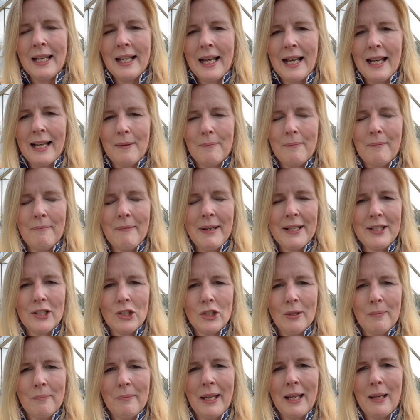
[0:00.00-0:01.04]

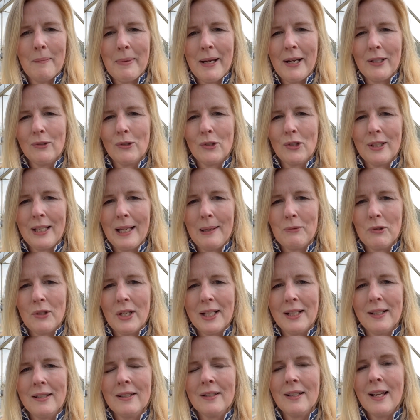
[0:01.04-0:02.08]
messaging me about your
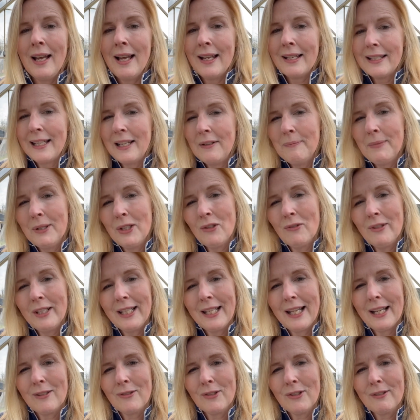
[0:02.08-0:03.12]
snapdragons, leave them in the
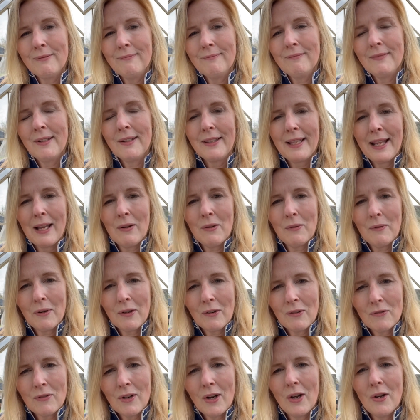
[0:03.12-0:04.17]
greenhouse. They'll
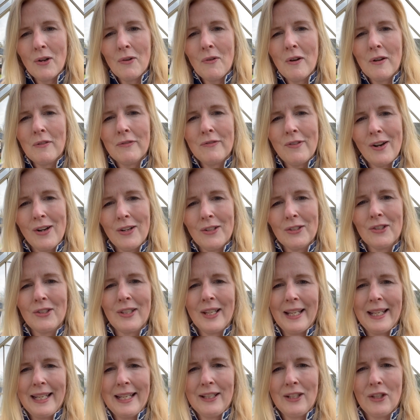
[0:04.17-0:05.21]
grow
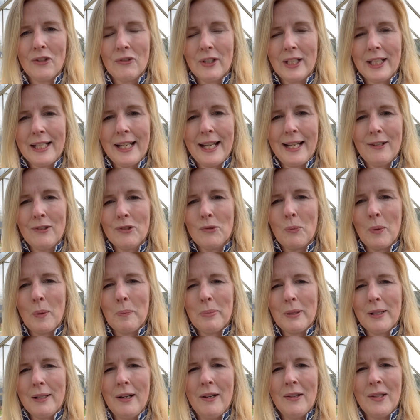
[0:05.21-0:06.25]
faster in the greenhouse. We'll
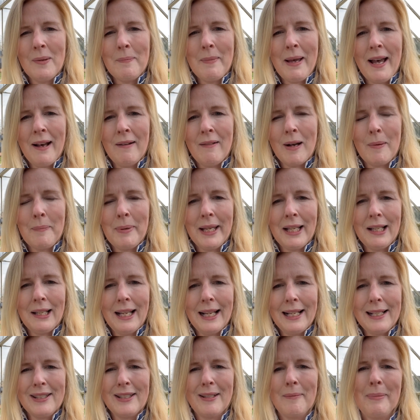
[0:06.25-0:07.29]
plant them out a bit
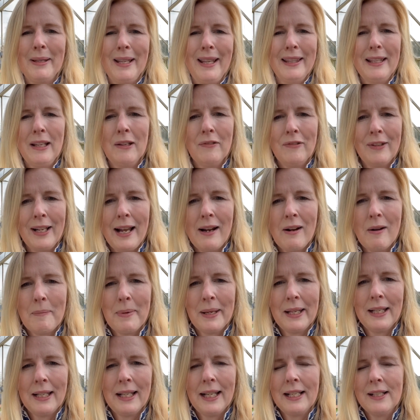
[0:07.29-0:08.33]
later, but then they'll flower a
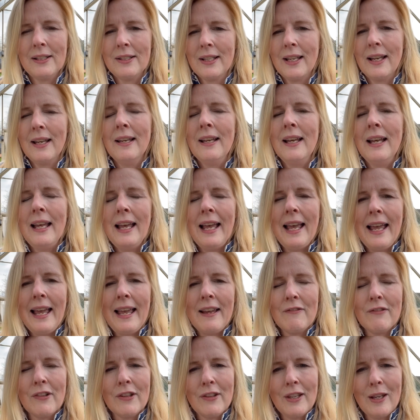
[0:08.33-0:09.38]
bit later.
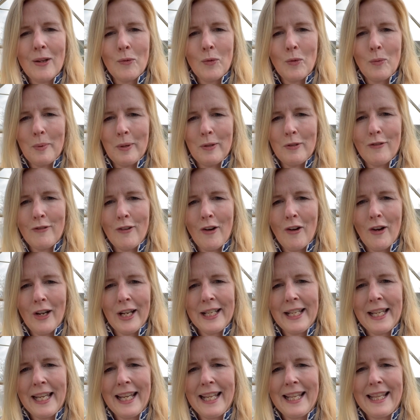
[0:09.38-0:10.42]
Everything will be fine
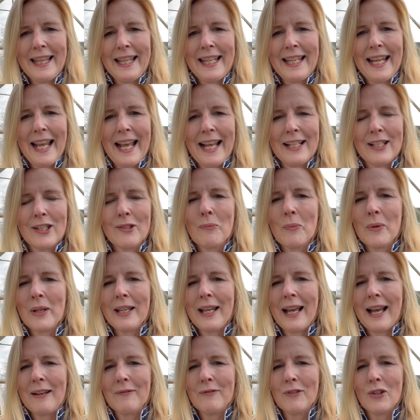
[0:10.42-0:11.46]
in the end.
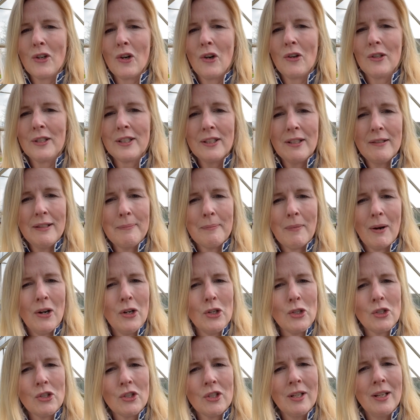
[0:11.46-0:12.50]
It's only
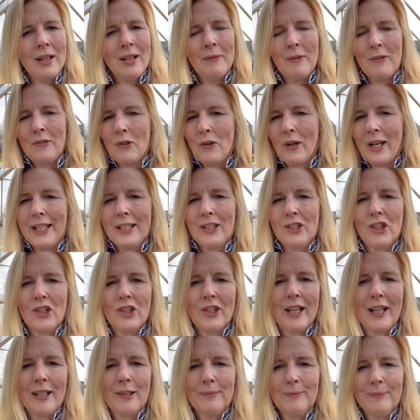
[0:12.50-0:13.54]
March, we've got ages
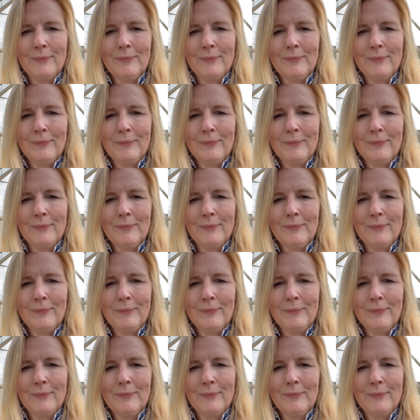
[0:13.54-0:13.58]
yet.